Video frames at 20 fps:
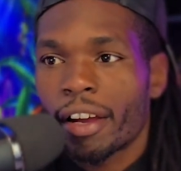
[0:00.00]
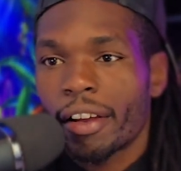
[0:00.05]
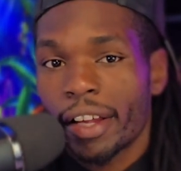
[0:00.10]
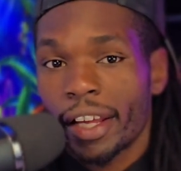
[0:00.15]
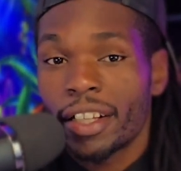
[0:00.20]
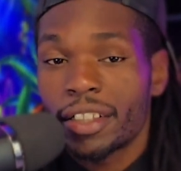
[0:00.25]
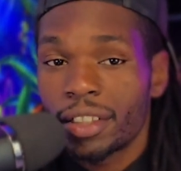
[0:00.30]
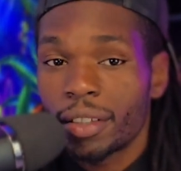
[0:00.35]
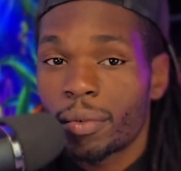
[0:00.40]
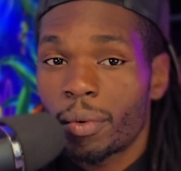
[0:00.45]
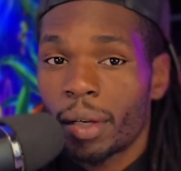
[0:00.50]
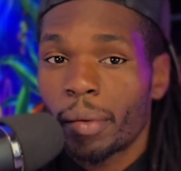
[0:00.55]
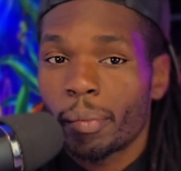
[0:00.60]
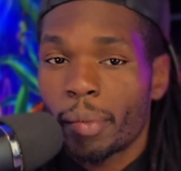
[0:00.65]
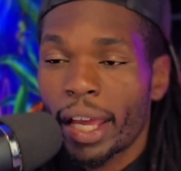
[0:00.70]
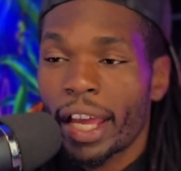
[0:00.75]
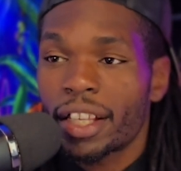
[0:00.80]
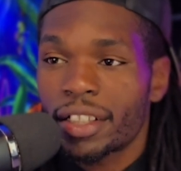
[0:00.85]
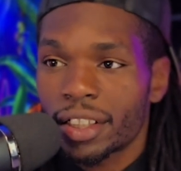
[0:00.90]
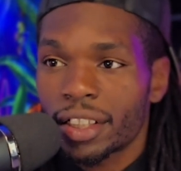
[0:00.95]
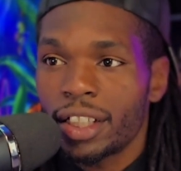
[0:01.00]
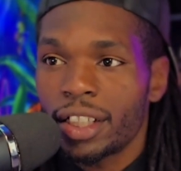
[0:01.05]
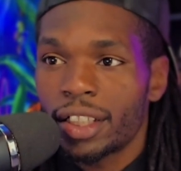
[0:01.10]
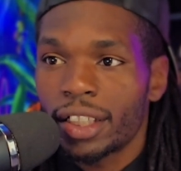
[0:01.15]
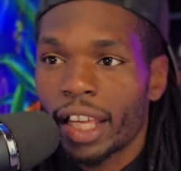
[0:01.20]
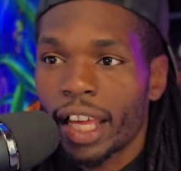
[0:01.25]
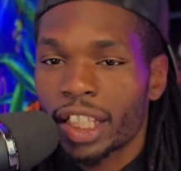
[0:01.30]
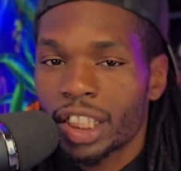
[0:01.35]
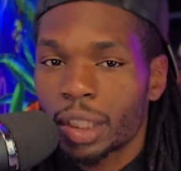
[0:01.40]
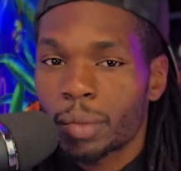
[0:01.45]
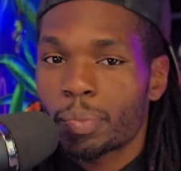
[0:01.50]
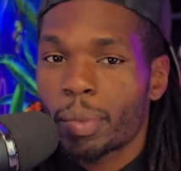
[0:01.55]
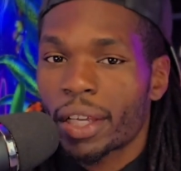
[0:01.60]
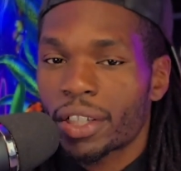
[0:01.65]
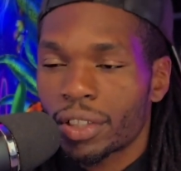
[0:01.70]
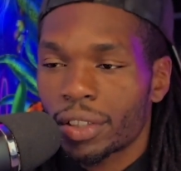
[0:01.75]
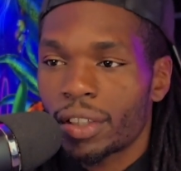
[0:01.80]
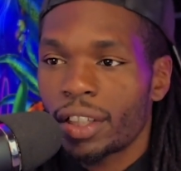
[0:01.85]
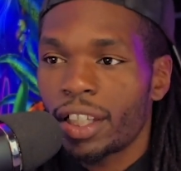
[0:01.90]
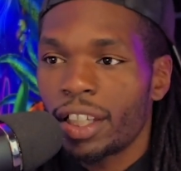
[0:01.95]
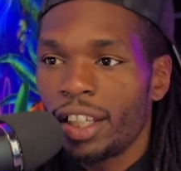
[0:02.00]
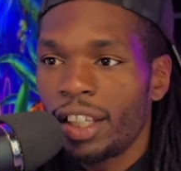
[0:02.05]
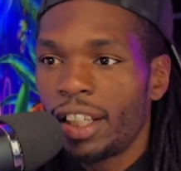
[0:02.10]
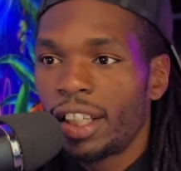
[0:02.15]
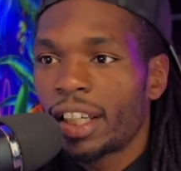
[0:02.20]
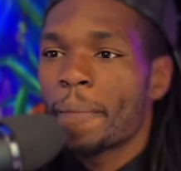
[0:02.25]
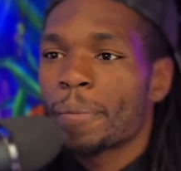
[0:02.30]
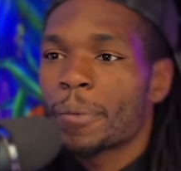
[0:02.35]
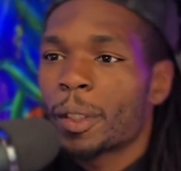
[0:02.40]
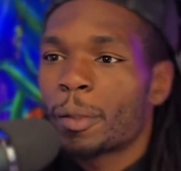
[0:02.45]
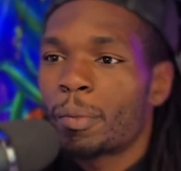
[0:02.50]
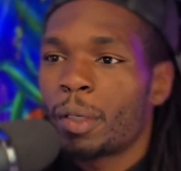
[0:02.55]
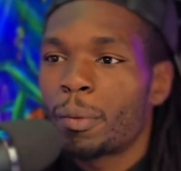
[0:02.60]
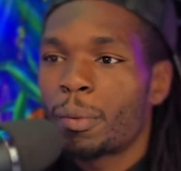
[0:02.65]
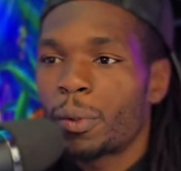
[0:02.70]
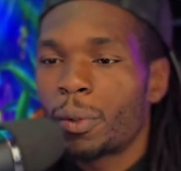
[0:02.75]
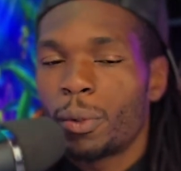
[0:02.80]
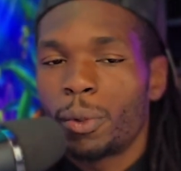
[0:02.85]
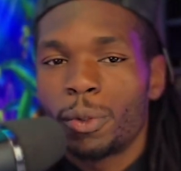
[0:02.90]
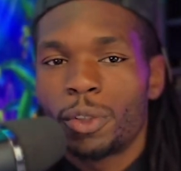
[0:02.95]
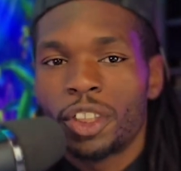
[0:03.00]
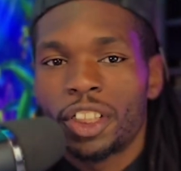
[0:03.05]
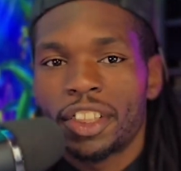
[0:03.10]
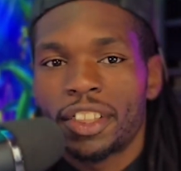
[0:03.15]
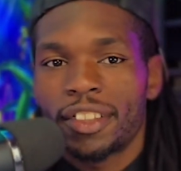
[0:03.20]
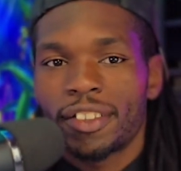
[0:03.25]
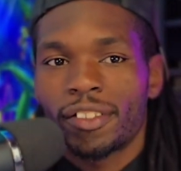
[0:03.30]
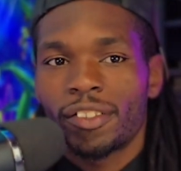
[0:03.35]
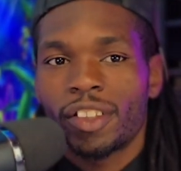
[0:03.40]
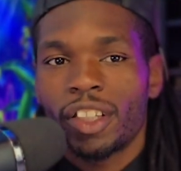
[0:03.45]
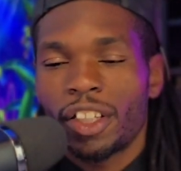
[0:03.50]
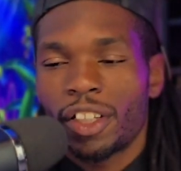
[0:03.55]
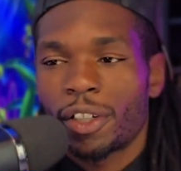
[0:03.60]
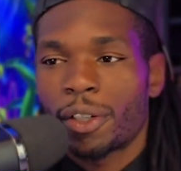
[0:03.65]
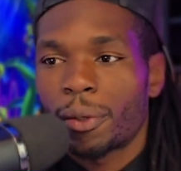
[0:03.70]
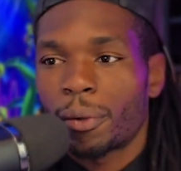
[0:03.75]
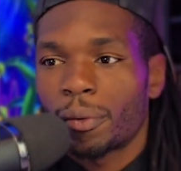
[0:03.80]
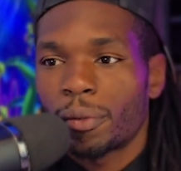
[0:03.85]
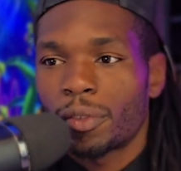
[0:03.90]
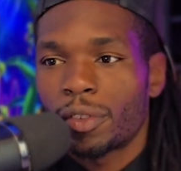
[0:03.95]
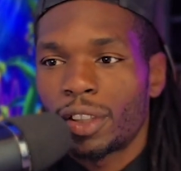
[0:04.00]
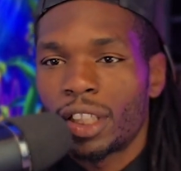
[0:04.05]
eggs in one basket, especially people who just, you know,